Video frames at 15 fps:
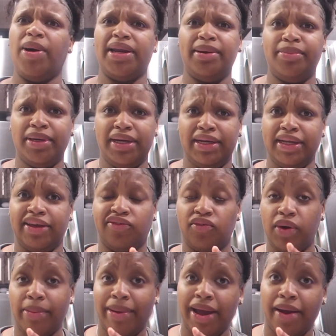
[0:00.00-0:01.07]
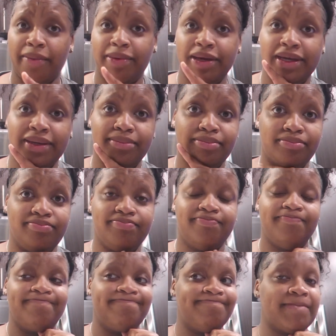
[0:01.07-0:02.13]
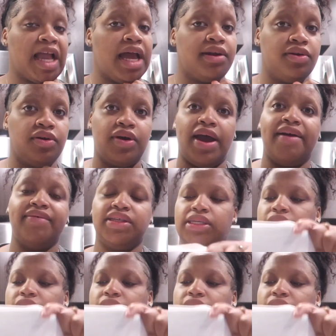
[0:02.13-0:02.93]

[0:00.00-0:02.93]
I didn't put it in the giveaway pile, but I don't know, I haven't